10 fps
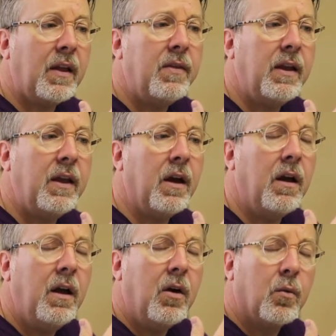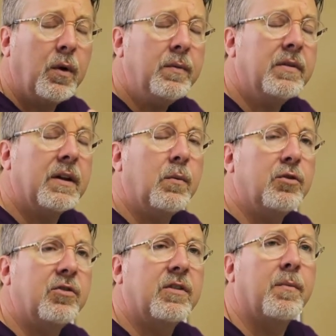the REM sleep,
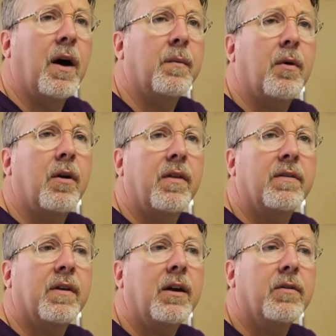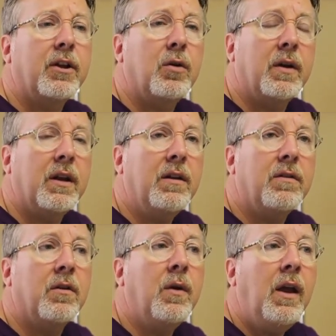which is the bottom part of the cycle that you get
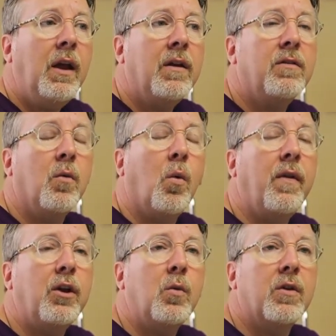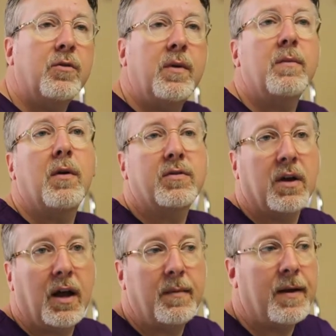into, is the one that you want to spend the most
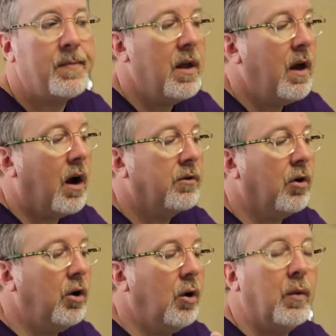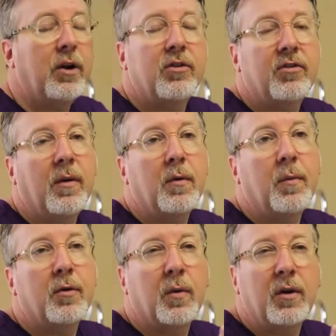time in. Our target range is somewhere
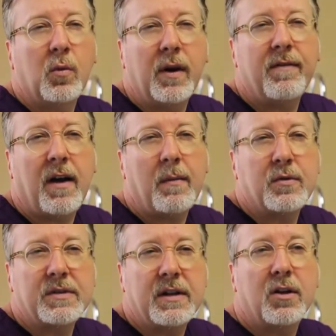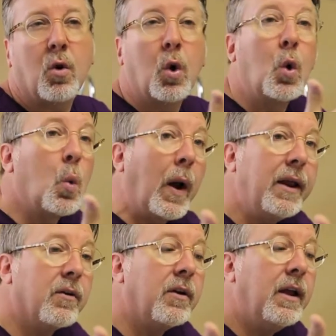between 25% or
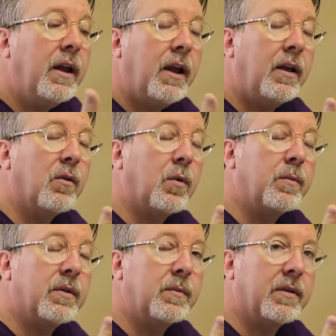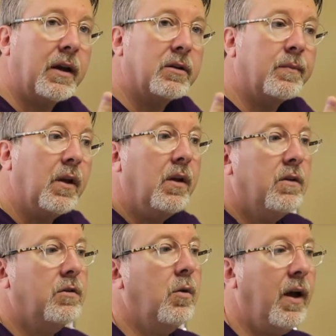greater in the REM sleep cycle.
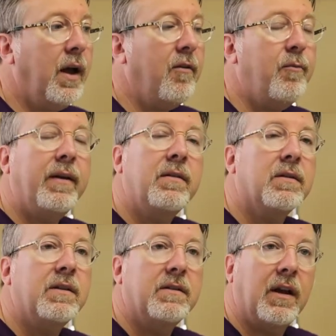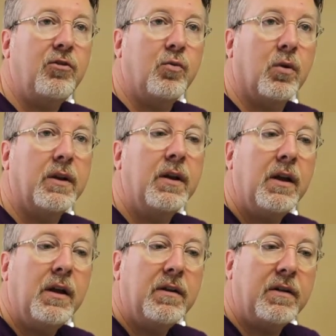So you have basically stage 1,
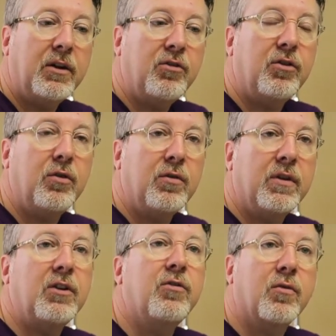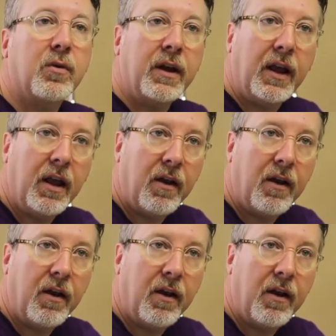stage 2, stage 3,